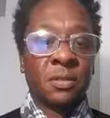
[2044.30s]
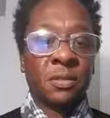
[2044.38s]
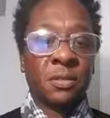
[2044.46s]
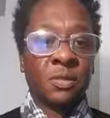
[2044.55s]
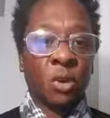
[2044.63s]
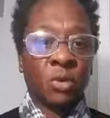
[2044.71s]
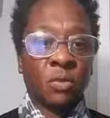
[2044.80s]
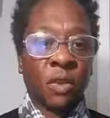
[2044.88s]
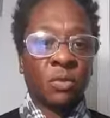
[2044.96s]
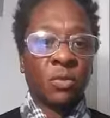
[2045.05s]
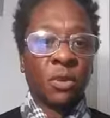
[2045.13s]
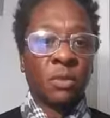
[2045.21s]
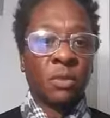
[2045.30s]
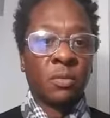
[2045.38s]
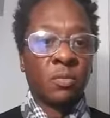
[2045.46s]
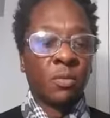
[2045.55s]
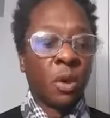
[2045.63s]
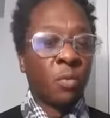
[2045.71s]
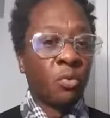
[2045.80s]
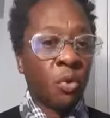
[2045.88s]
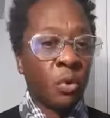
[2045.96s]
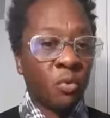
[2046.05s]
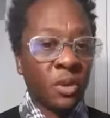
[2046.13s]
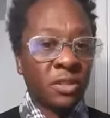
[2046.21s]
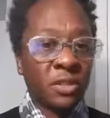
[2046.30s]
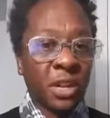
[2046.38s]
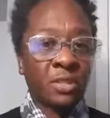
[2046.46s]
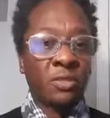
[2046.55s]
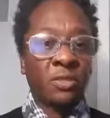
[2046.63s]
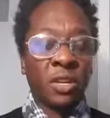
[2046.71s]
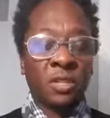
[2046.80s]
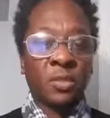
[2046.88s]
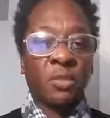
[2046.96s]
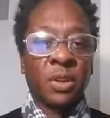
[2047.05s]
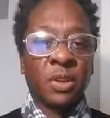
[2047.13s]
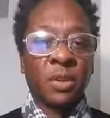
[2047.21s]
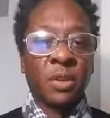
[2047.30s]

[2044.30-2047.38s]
Those of us with appropriate sexual discipline,